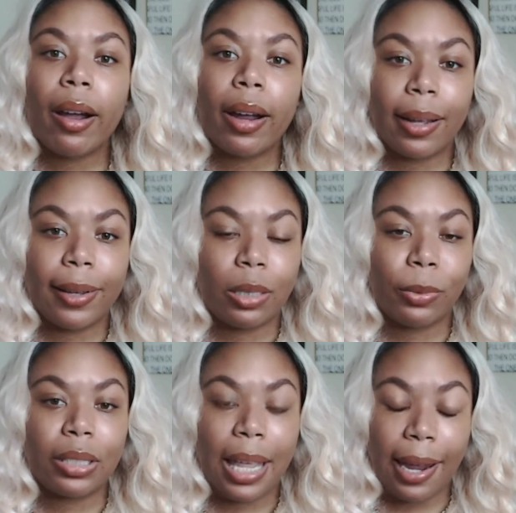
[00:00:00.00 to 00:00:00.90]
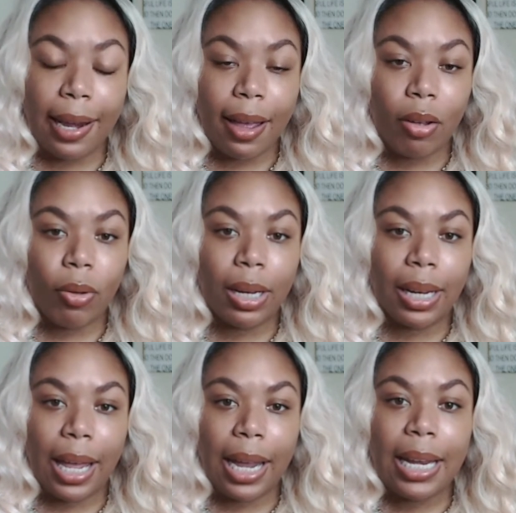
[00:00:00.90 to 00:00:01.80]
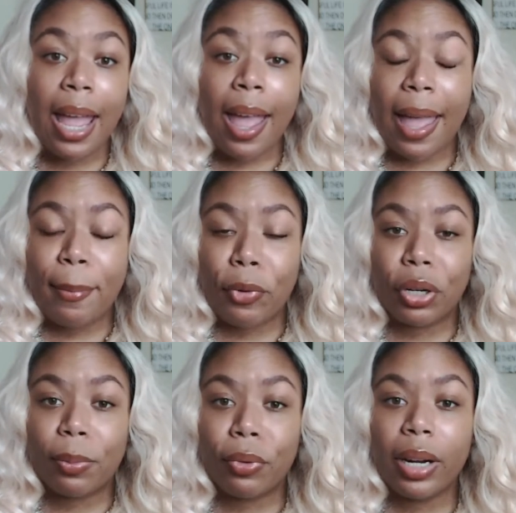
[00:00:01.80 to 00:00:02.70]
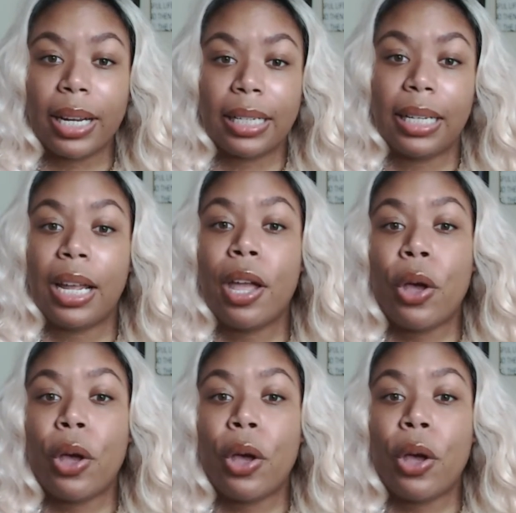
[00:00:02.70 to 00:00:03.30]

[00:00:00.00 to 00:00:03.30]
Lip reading: our customers hanging out online, and more importantly,